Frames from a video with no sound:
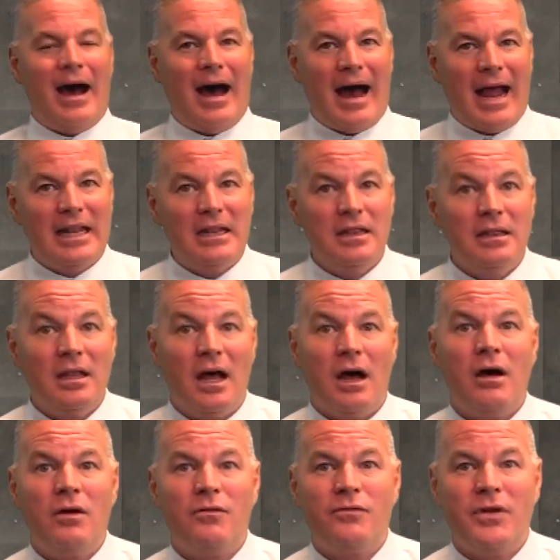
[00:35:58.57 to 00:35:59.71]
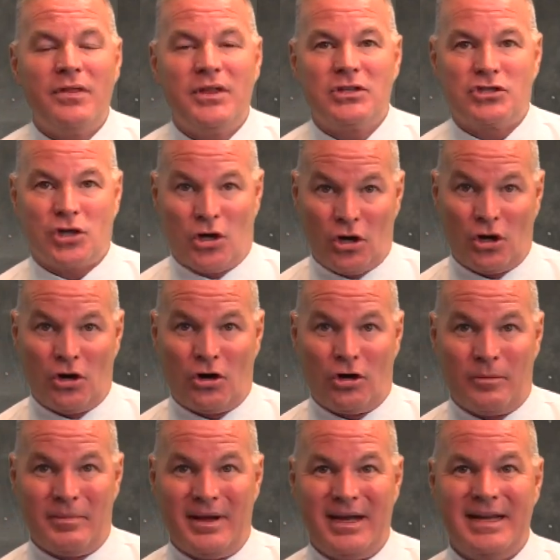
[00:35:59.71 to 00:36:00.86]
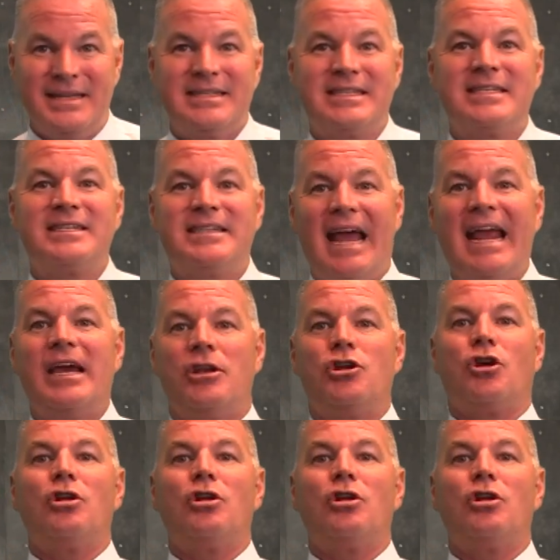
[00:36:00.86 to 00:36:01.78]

I love the term stay in your